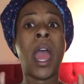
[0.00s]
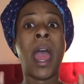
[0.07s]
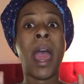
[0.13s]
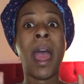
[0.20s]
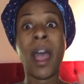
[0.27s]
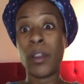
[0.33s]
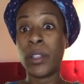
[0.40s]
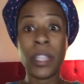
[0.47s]

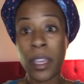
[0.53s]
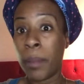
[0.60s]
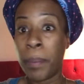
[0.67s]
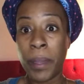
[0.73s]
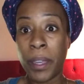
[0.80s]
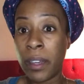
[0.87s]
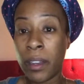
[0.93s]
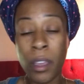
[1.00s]
How do they get
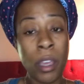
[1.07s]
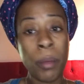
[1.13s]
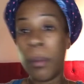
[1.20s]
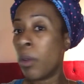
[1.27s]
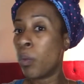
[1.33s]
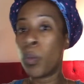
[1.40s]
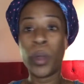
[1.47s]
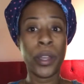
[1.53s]
pinned up?
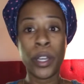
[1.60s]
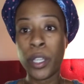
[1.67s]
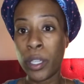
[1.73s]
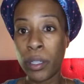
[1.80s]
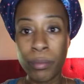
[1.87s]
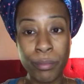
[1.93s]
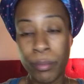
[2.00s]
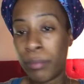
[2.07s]

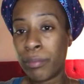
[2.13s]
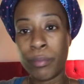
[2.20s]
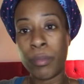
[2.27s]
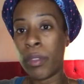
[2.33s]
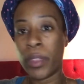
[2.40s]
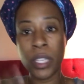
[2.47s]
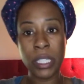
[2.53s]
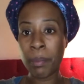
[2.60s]

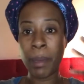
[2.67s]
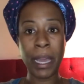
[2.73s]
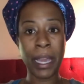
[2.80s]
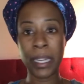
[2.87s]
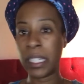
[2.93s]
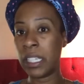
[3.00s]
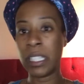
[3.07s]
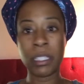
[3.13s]
This
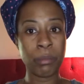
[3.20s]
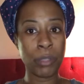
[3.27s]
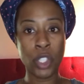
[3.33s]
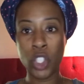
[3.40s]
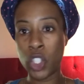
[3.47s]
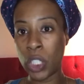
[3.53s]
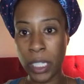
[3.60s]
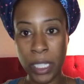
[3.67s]
body is a
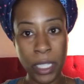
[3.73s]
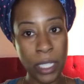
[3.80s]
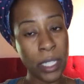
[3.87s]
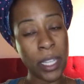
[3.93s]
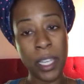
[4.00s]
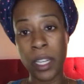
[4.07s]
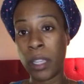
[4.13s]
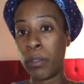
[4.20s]
machine,
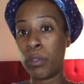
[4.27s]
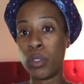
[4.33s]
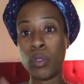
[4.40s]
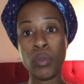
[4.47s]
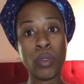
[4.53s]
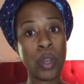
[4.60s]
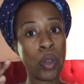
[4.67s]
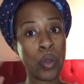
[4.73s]
and if
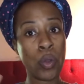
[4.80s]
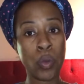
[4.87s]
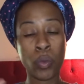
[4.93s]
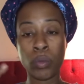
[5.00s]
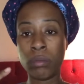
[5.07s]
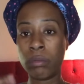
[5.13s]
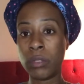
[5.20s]
you don't,